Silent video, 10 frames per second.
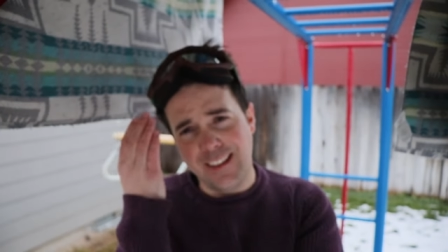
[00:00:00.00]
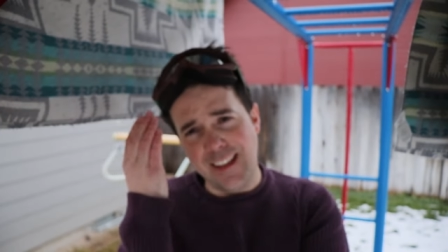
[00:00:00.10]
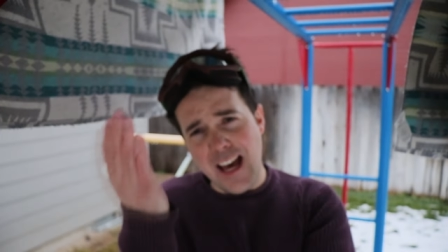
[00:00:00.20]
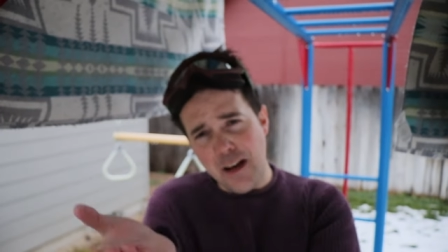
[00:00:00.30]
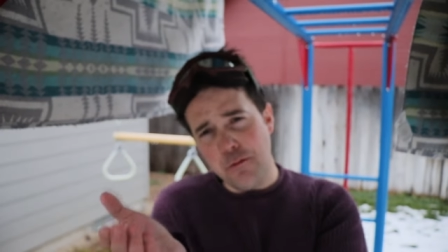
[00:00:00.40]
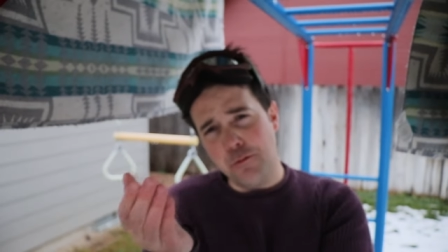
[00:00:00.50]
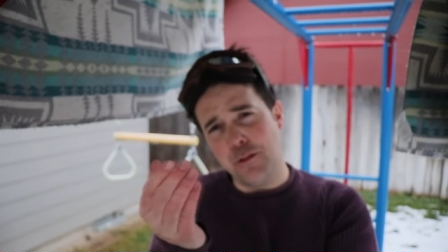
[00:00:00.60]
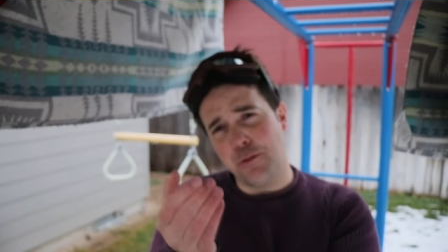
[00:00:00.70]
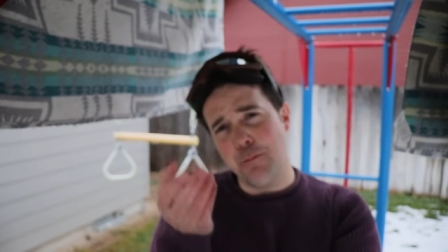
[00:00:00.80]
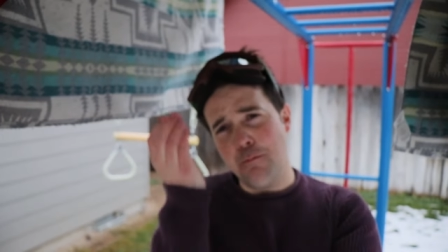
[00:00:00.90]
that
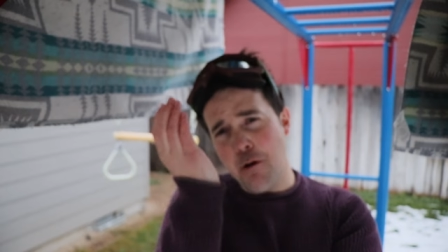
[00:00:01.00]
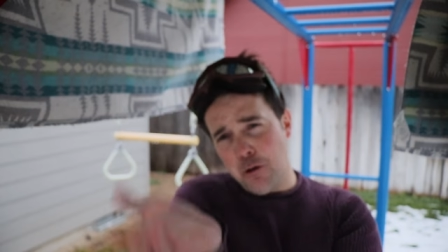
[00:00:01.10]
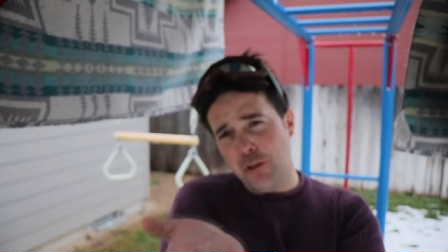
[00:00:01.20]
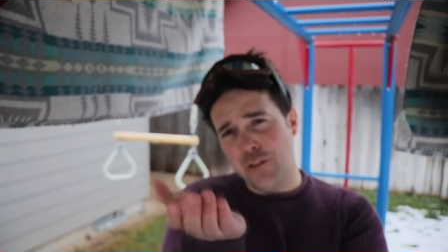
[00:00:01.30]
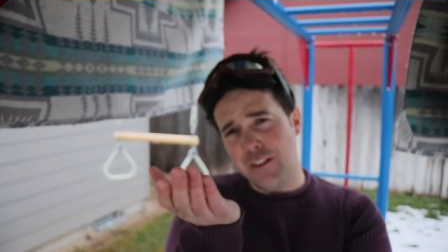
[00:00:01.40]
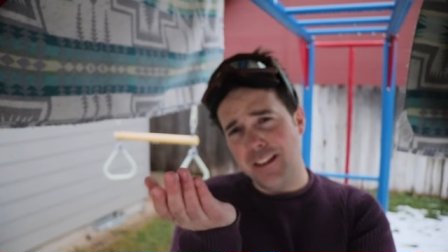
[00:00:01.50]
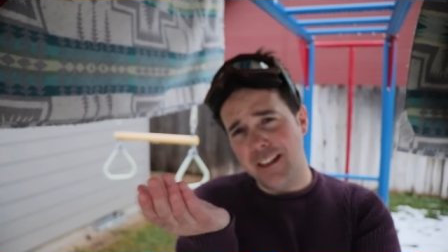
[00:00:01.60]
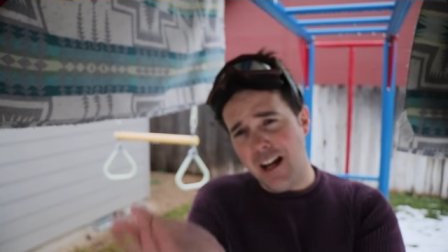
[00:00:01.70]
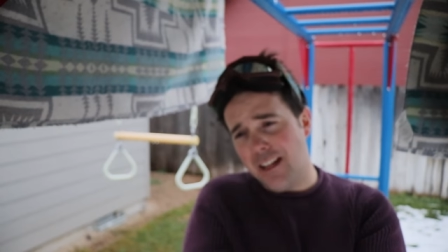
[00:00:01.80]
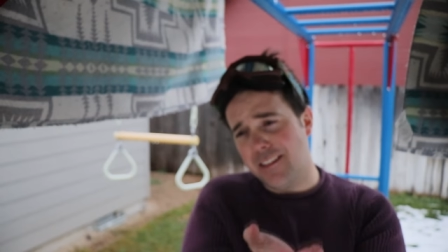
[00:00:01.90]
was mostly
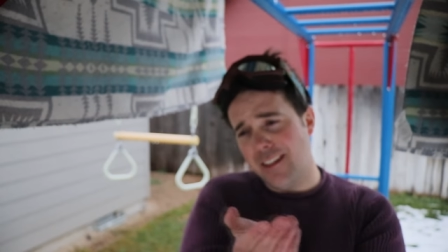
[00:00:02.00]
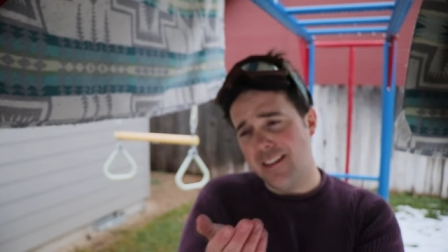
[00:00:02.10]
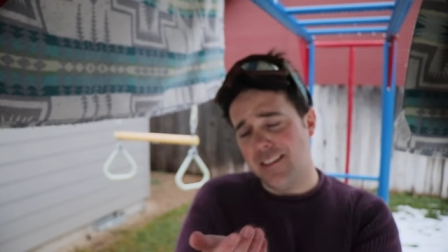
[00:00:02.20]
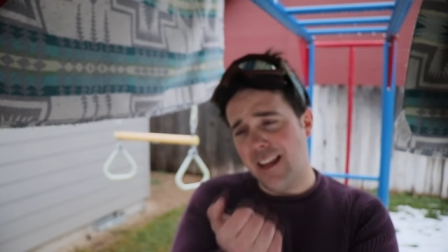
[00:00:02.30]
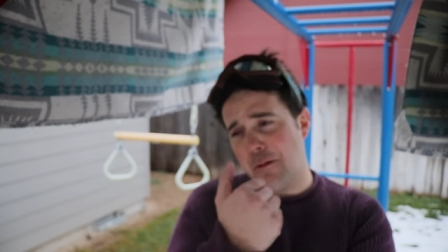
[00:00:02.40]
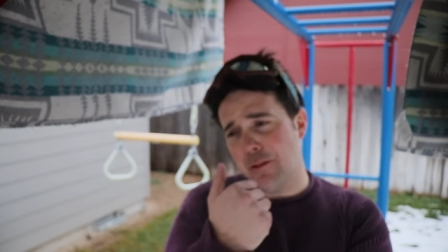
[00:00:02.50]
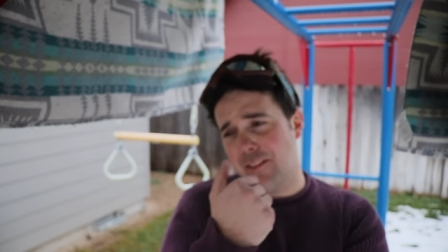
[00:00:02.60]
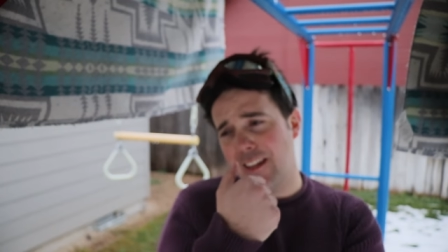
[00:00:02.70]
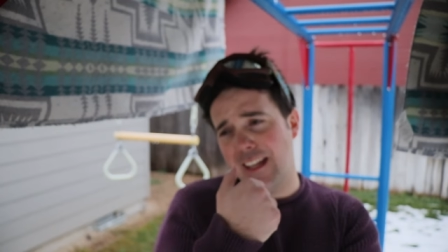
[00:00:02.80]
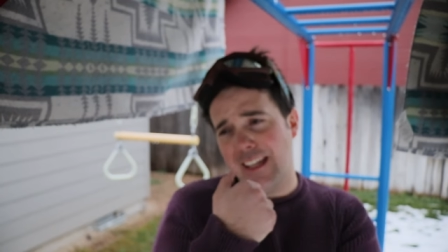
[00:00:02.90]
nonsense. That
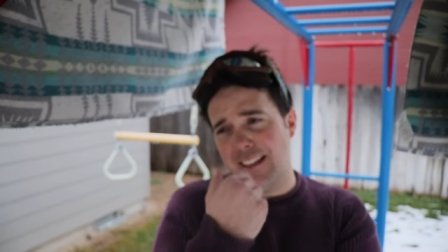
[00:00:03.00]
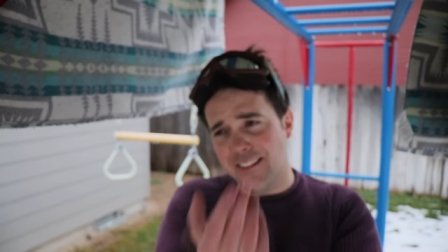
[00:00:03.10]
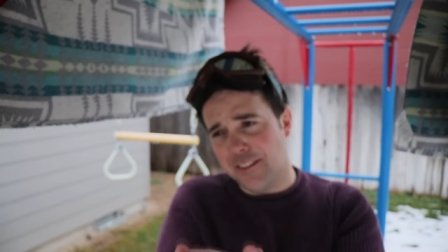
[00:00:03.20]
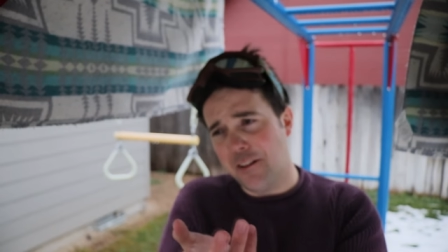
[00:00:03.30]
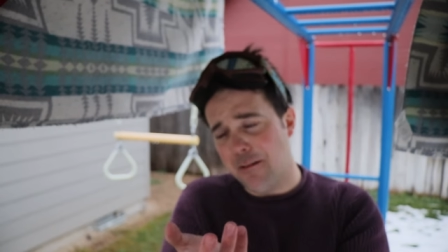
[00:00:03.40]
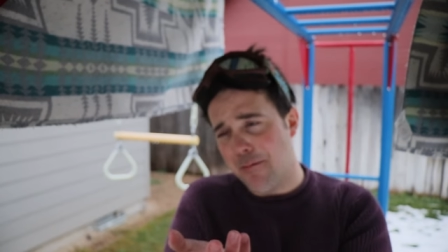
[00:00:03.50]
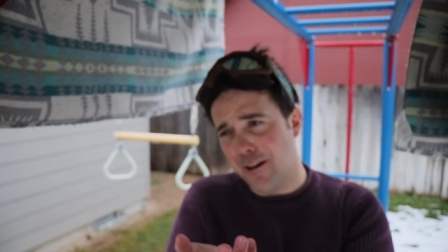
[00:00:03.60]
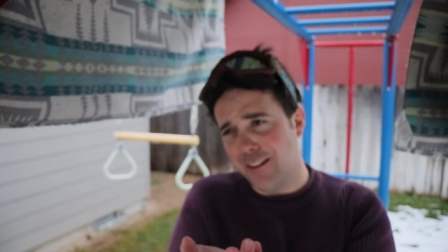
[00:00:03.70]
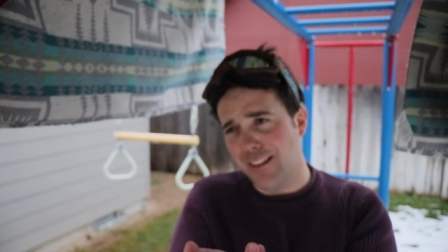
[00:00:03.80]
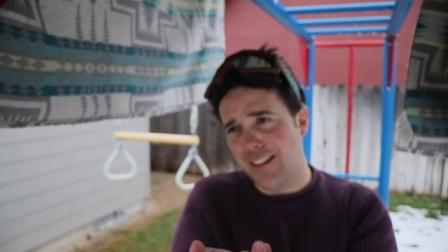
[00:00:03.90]
was like Instagram
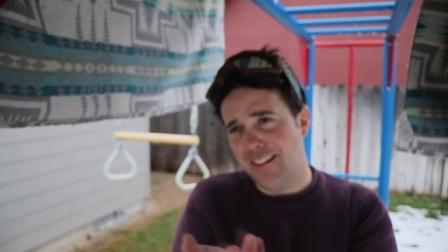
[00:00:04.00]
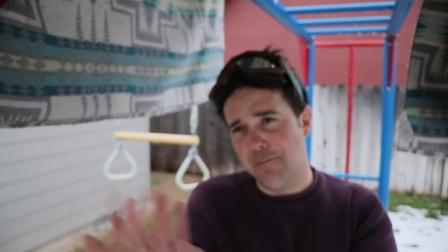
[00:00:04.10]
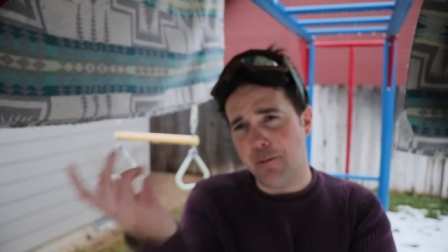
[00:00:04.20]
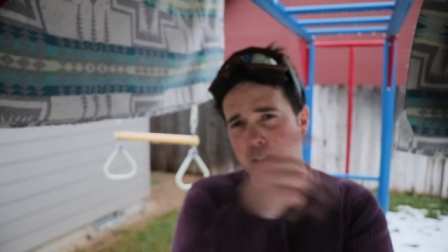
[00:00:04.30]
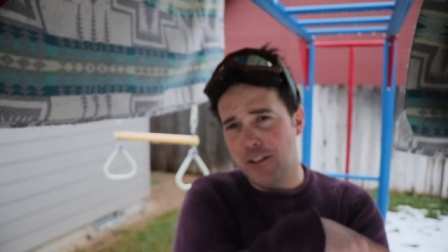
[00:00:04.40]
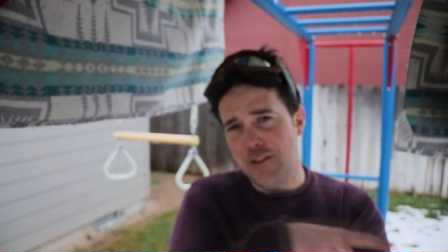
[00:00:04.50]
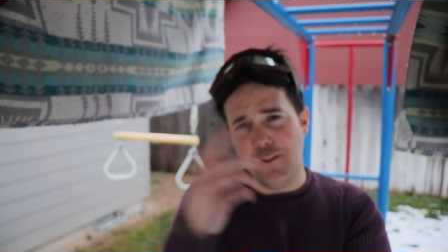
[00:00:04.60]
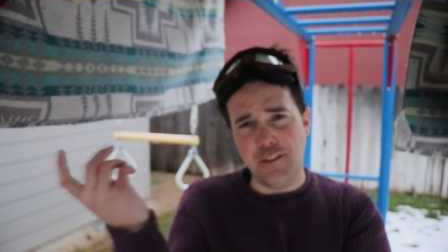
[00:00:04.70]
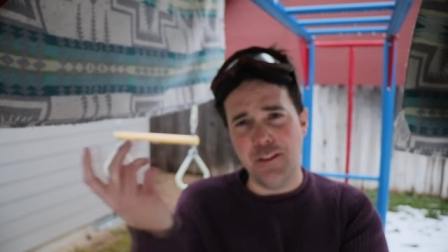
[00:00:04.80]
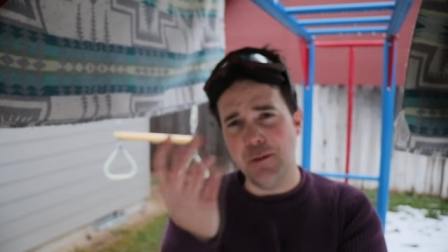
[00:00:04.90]
marketing, but on
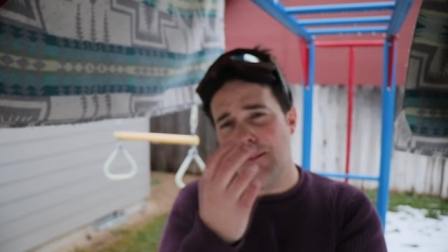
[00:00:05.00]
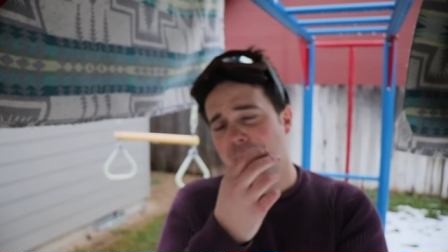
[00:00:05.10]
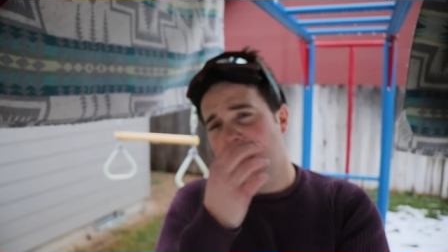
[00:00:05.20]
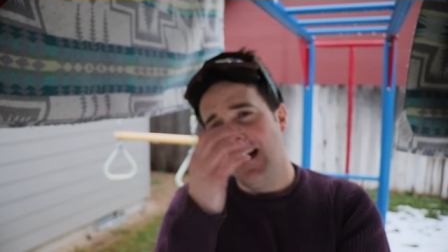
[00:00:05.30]
YouTube.